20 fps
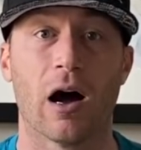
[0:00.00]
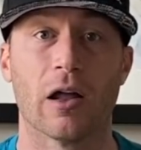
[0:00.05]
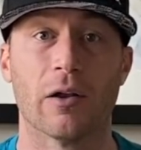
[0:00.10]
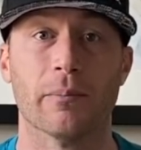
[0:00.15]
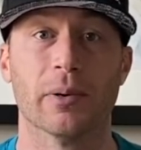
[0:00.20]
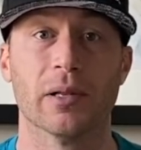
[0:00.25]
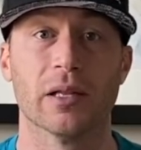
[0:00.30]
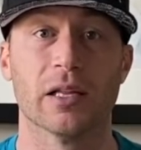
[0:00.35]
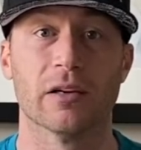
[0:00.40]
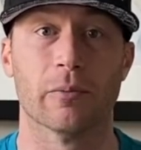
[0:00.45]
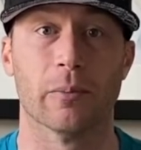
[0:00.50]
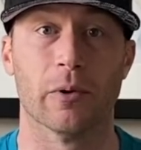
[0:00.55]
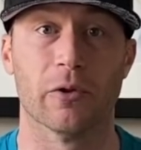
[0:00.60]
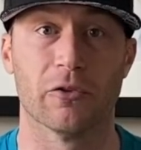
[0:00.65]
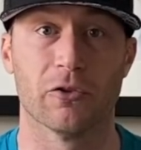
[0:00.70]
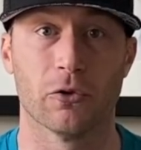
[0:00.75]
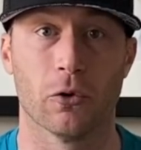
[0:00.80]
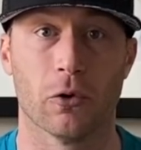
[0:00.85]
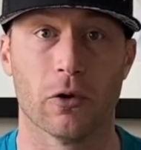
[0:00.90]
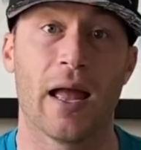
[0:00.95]
Unbelievable
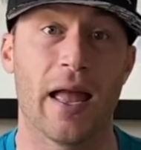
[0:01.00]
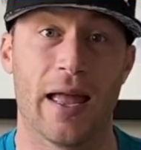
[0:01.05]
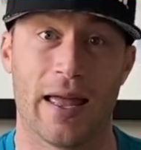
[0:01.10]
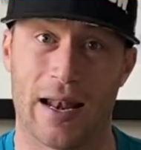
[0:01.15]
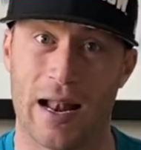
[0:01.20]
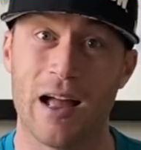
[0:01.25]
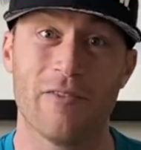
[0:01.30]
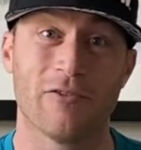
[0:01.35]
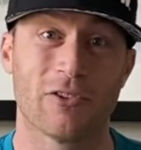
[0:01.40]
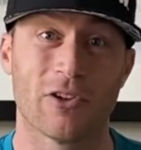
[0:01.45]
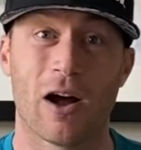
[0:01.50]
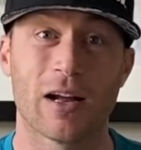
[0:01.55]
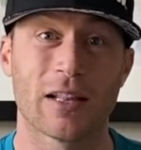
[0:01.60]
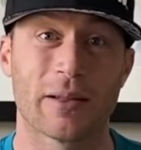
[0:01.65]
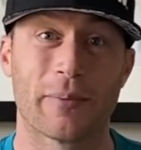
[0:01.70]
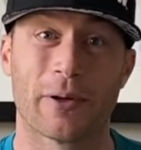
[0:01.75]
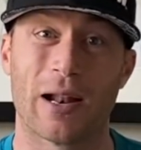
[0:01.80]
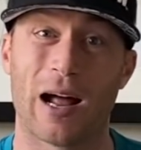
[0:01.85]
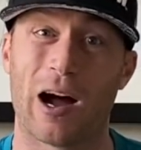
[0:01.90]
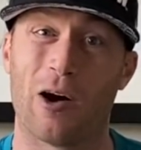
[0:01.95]
story. And I've
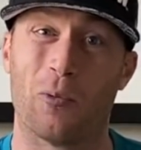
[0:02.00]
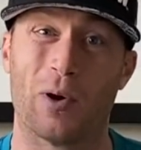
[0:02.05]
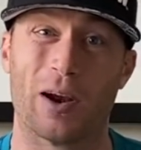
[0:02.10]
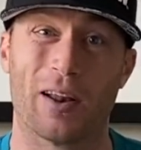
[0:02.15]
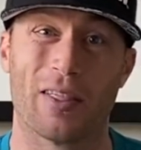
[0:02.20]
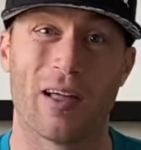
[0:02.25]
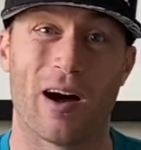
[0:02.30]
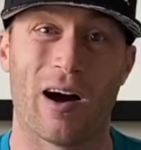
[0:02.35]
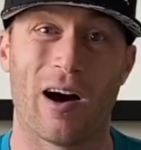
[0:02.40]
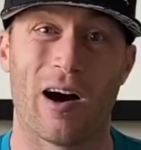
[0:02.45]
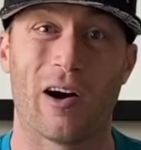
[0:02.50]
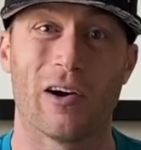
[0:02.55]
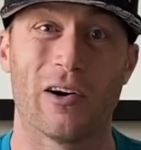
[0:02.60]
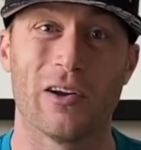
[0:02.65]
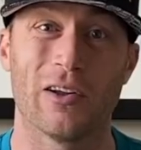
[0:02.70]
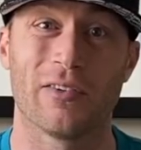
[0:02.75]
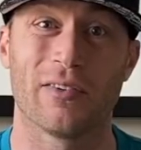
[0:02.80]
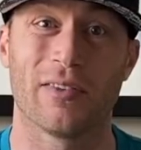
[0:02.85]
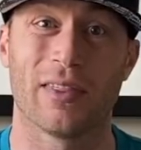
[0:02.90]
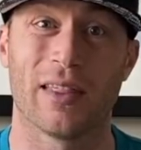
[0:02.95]
talked about how one of the
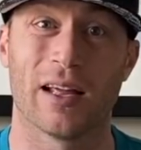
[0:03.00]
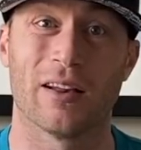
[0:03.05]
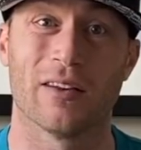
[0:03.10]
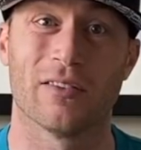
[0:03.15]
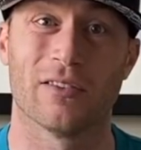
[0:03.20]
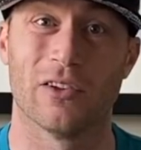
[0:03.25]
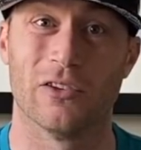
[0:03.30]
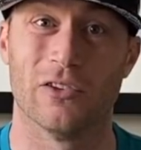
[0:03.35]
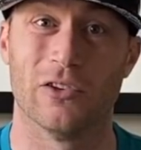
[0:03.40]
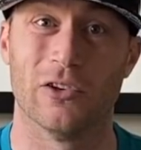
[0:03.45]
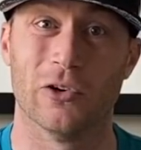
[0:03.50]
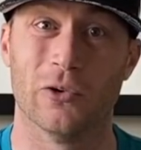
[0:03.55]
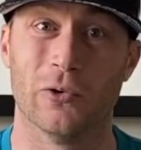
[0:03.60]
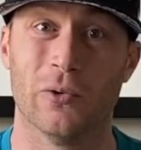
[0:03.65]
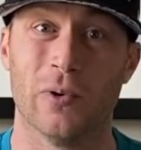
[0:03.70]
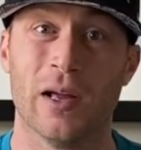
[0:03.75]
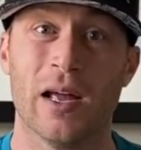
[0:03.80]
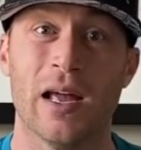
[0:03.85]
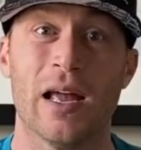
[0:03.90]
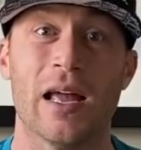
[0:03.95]
hardest things to
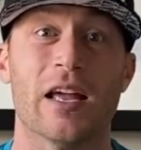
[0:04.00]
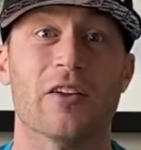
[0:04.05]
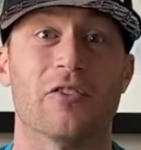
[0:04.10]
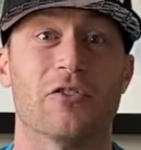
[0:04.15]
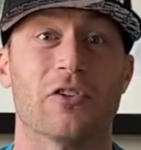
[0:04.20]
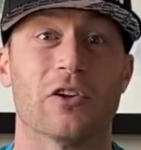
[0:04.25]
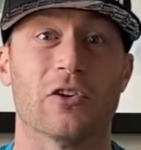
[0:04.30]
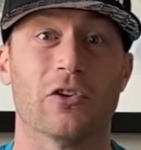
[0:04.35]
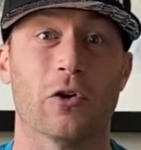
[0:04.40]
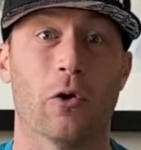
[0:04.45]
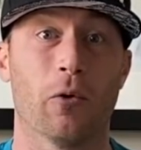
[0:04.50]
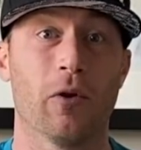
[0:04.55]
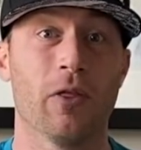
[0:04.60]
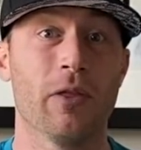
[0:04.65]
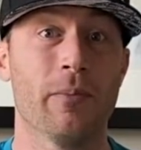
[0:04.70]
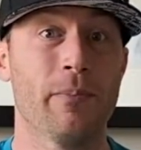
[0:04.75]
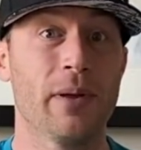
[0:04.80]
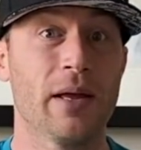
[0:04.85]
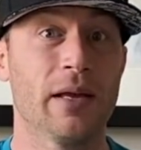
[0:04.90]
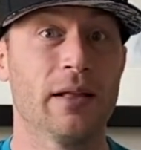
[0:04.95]
do is to go to
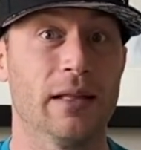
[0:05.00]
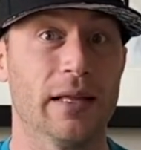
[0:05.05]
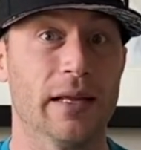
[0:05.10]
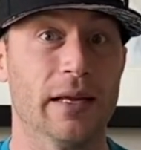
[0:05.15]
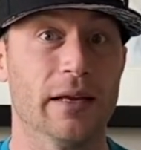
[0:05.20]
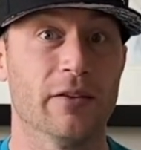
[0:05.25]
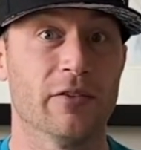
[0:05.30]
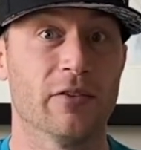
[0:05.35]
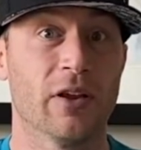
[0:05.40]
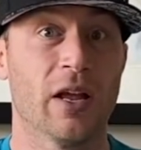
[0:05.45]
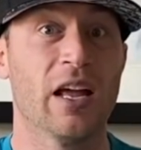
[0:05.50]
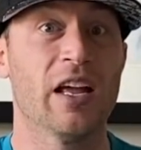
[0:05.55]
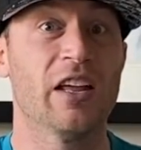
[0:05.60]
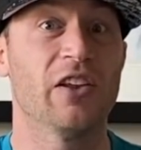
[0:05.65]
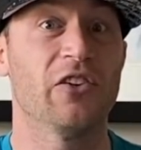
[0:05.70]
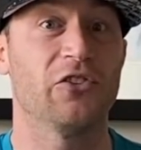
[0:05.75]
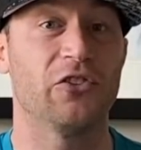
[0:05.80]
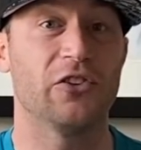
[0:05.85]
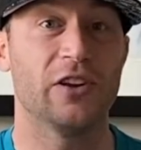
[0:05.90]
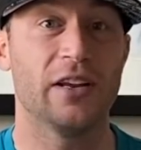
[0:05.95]
the big leagues,
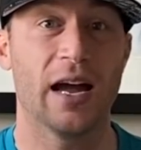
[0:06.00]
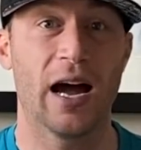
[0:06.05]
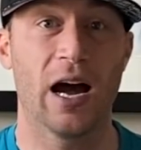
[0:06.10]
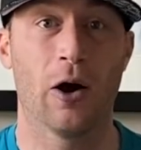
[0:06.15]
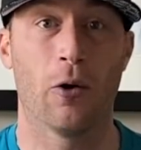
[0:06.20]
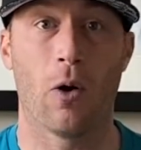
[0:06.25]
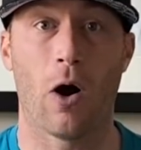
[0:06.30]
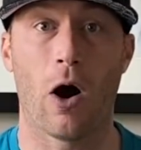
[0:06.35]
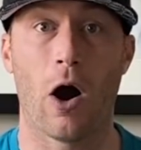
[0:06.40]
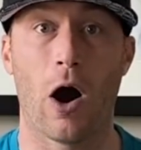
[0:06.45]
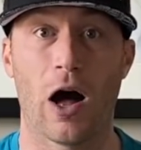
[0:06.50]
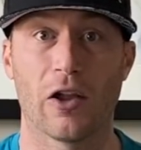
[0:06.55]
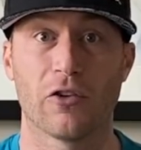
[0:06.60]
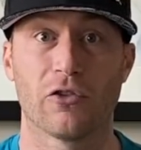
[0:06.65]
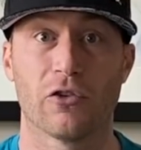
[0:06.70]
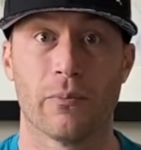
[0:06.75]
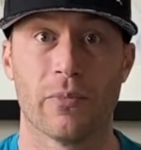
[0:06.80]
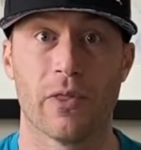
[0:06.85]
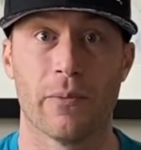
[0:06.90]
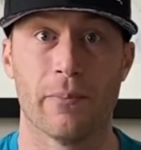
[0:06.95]
see how
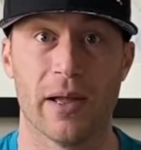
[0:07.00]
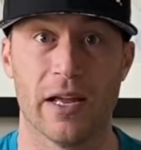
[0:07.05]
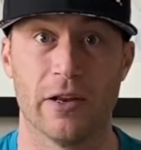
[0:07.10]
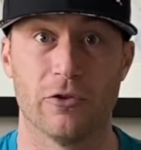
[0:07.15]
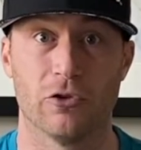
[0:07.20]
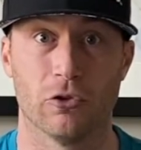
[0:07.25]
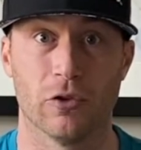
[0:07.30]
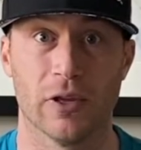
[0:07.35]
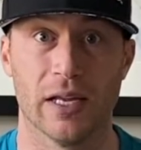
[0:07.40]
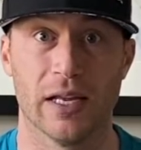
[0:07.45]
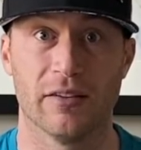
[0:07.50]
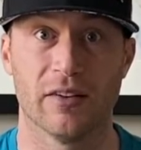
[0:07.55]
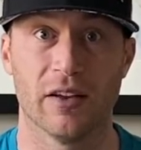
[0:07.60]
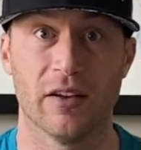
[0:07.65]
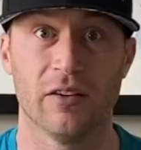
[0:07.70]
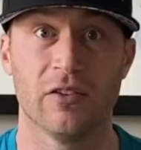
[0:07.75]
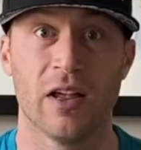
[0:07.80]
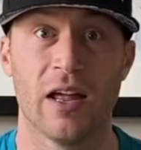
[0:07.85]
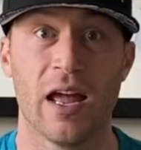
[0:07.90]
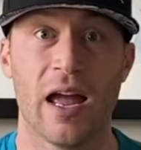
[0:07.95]
awesome the major leagues
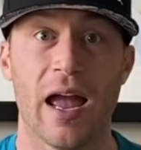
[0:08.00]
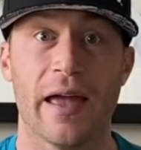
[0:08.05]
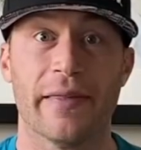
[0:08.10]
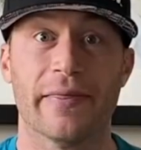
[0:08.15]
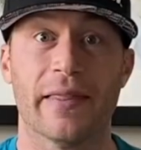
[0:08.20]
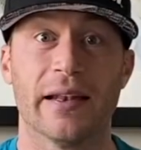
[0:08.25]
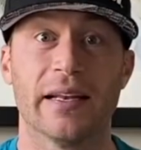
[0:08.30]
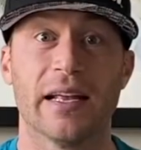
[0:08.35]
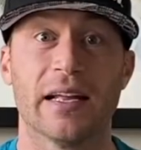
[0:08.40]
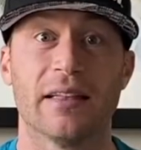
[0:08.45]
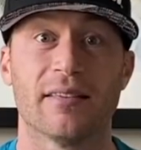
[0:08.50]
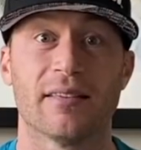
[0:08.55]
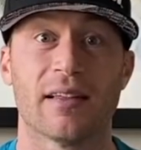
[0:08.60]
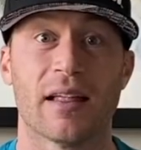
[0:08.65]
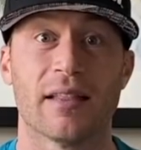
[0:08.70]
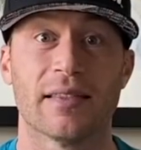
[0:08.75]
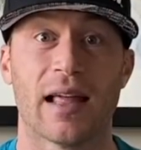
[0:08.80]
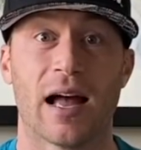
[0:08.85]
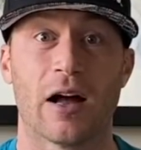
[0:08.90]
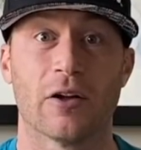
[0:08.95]
is, and then get
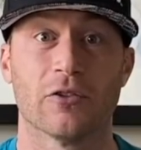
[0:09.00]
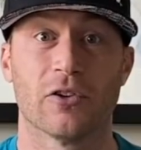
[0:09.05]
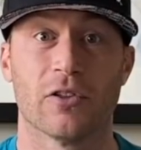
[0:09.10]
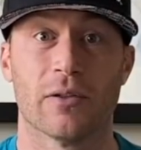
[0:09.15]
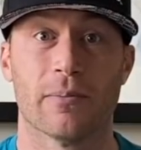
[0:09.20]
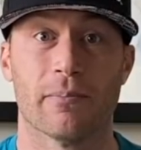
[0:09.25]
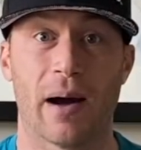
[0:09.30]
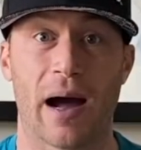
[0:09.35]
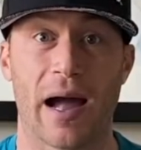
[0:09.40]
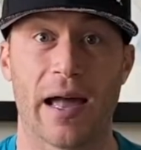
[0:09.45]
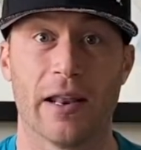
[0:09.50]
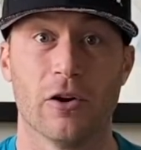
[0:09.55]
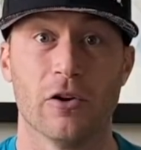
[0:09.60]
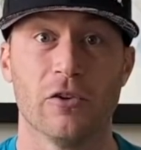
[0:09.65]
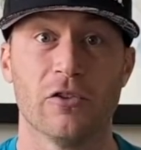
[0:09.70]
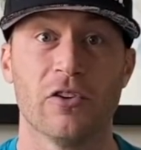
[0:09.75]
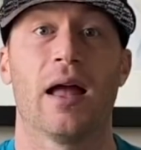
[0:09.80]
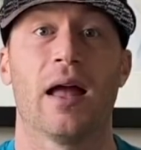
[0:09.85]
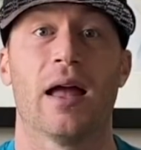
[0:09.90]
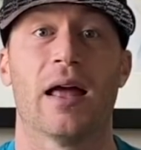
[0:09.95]
sent down to the
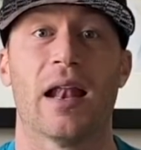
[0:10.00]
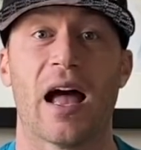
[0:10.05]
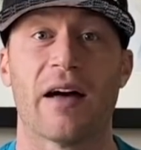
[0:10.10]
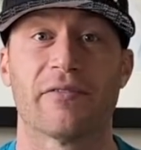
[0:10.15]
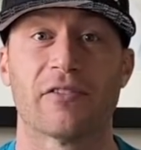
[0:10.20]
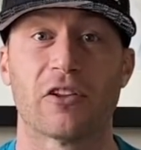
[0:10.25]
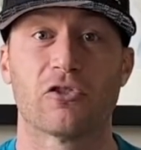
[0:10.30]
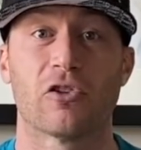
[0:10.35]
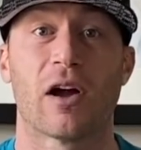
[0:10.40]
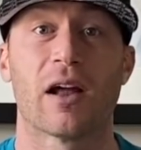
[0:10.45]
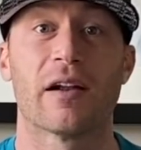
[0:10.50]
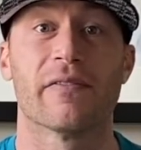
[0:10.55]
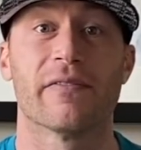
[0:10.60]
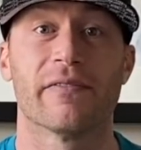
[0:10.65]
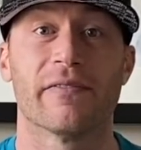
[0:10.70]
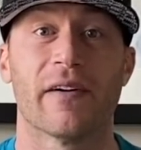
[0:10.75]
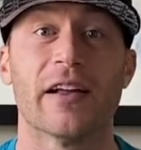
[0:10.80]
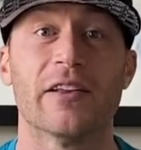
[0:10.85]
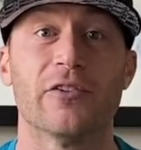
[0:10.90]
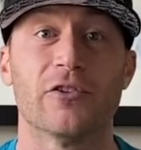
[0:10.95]
minors and have to try to
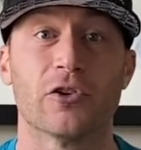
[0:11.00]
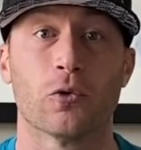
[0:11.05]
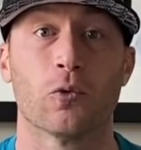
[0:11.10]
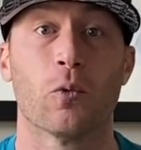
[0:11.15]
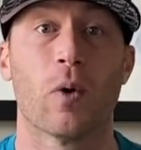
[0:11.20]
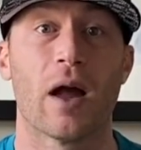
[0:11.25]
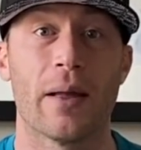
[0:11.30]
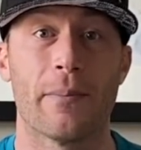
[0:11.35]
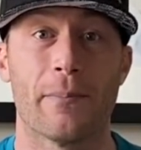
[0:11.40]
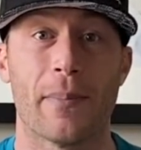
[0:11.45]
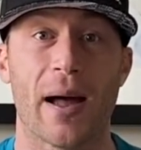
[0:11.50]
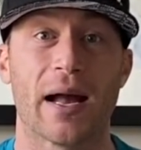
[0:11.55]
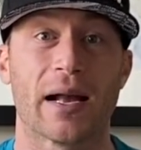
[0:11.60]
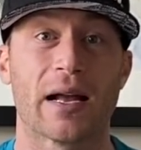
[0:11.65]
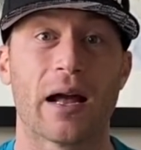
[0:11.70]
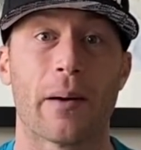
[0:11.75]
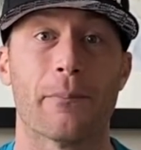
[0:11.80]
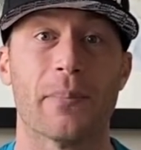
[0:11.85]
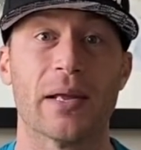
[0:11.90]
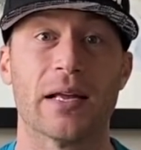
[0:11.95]
fight your way
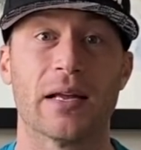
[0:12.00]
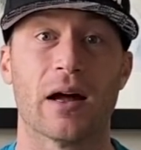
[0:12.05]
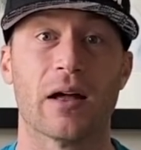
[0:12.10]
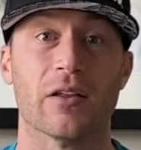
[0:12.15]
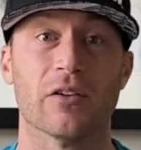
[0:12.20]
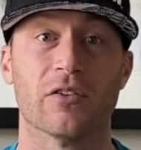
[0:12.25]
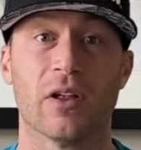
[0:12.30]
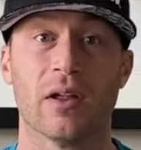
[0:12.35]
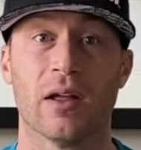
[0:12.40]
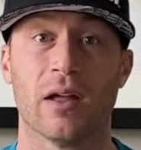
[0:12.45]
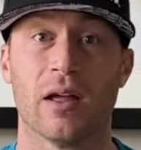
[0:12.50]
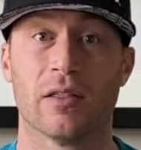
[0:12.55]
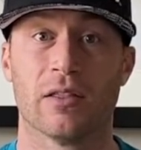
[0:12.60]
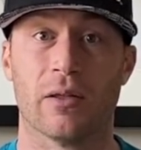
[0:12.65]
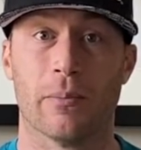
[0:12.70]
back up, because the